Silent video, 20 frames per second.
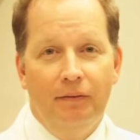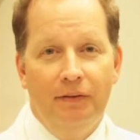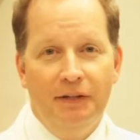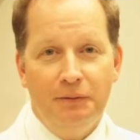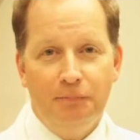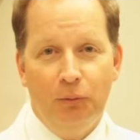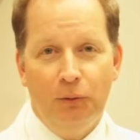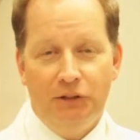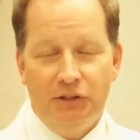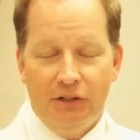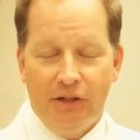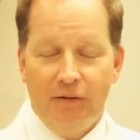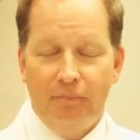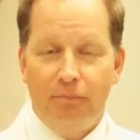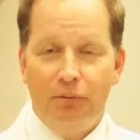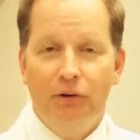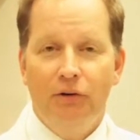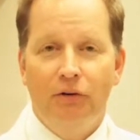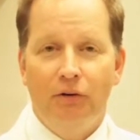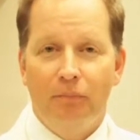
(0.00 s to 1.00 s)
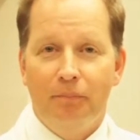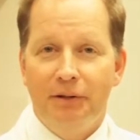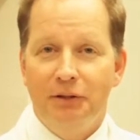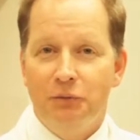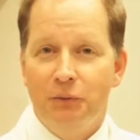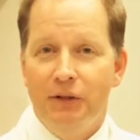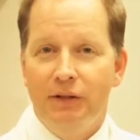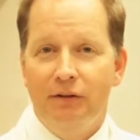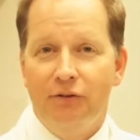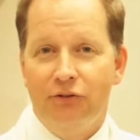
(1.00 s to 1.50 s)
This puts a computer
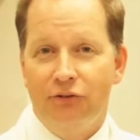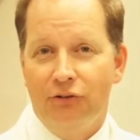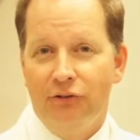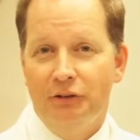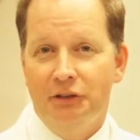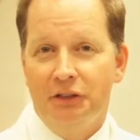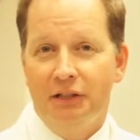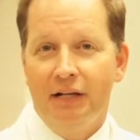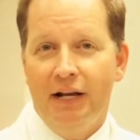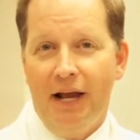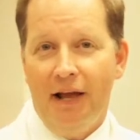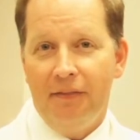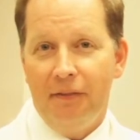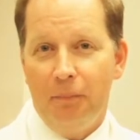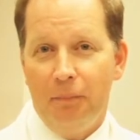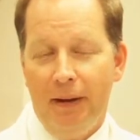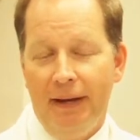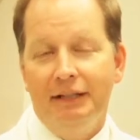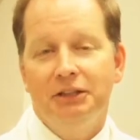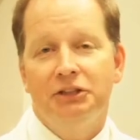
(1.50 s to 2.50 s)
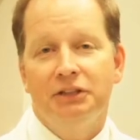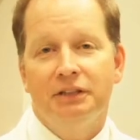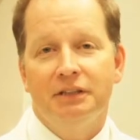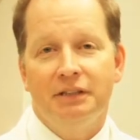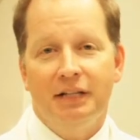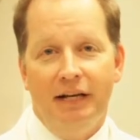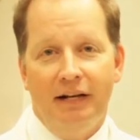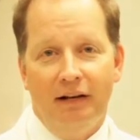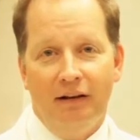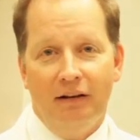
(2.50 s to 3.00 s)
between the surgeon and the
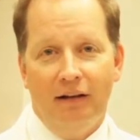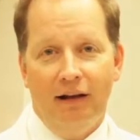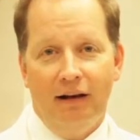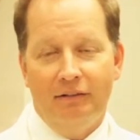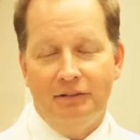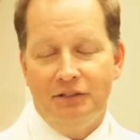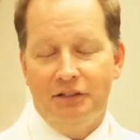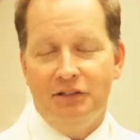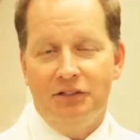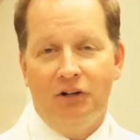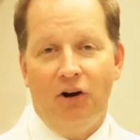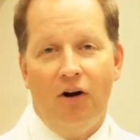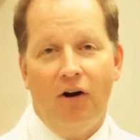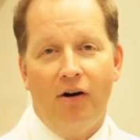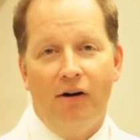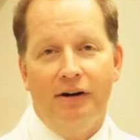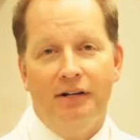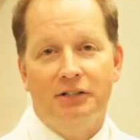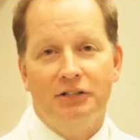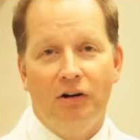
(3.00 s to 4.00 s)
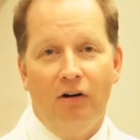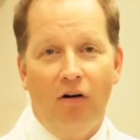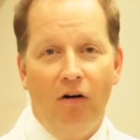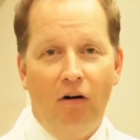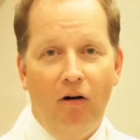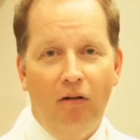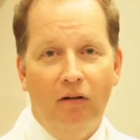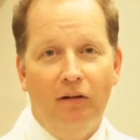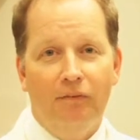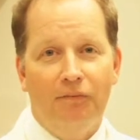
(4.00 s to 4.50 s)
patient, and it allows us to harness
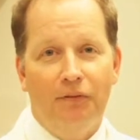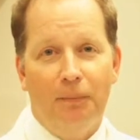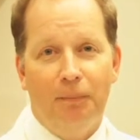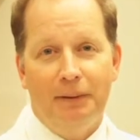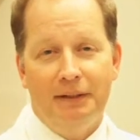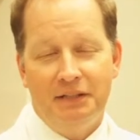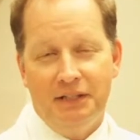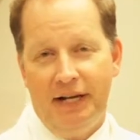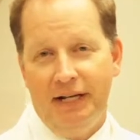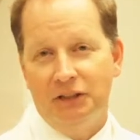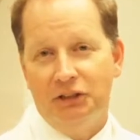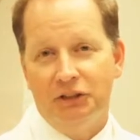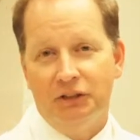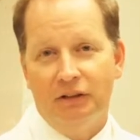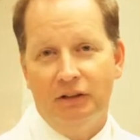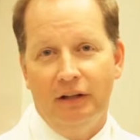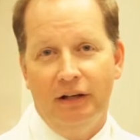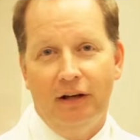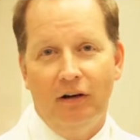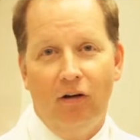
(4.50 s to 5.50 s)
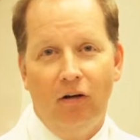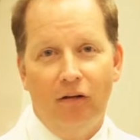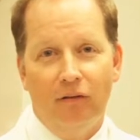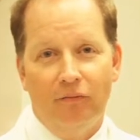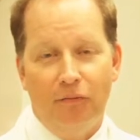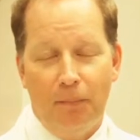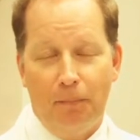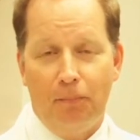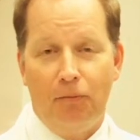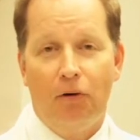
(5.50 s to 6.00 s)
all of the potential and all
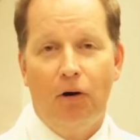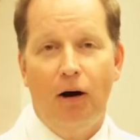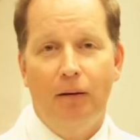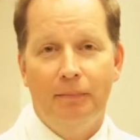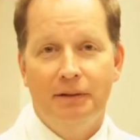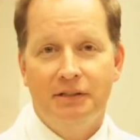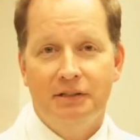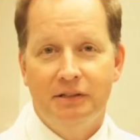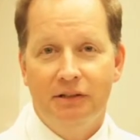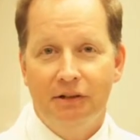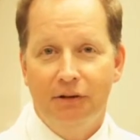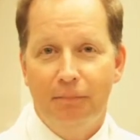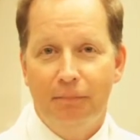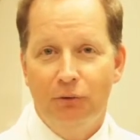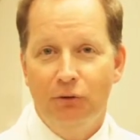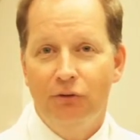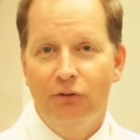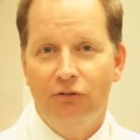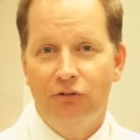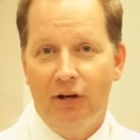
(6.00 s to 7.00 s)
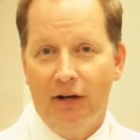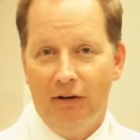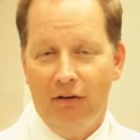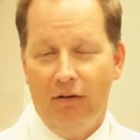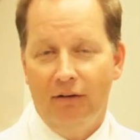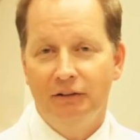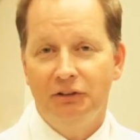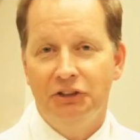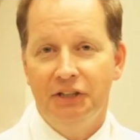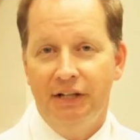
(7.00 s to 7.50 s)
of the promise that computer
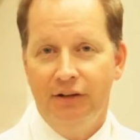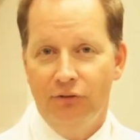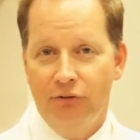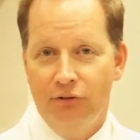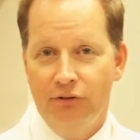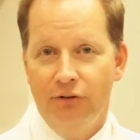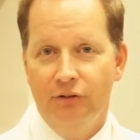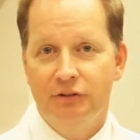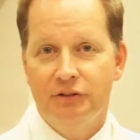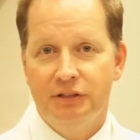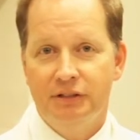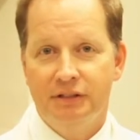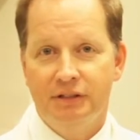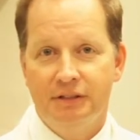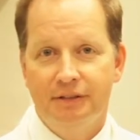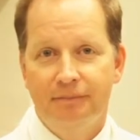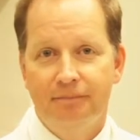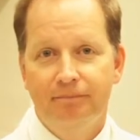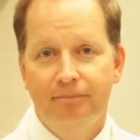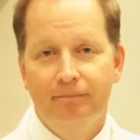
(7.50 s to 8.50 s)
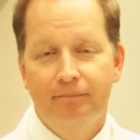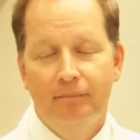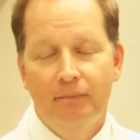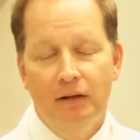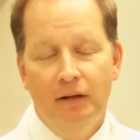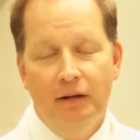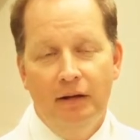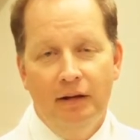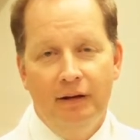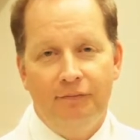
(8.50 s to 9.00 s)
technology introduces.
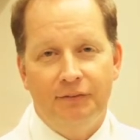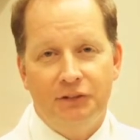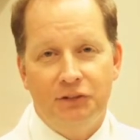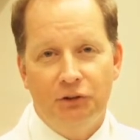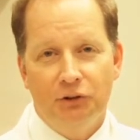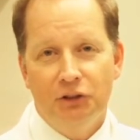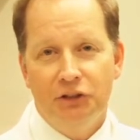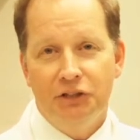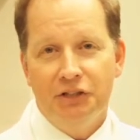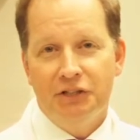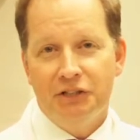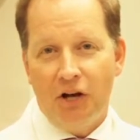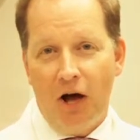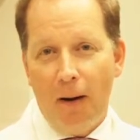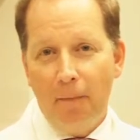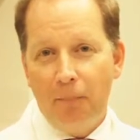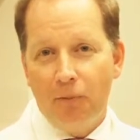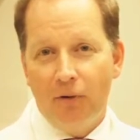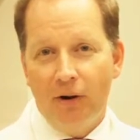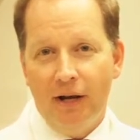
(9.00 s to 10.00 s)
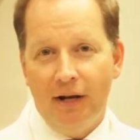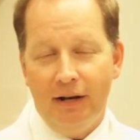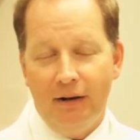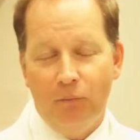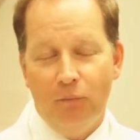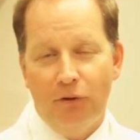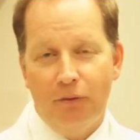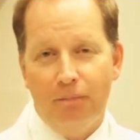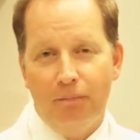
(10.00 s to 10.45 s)
If a surgeon is operating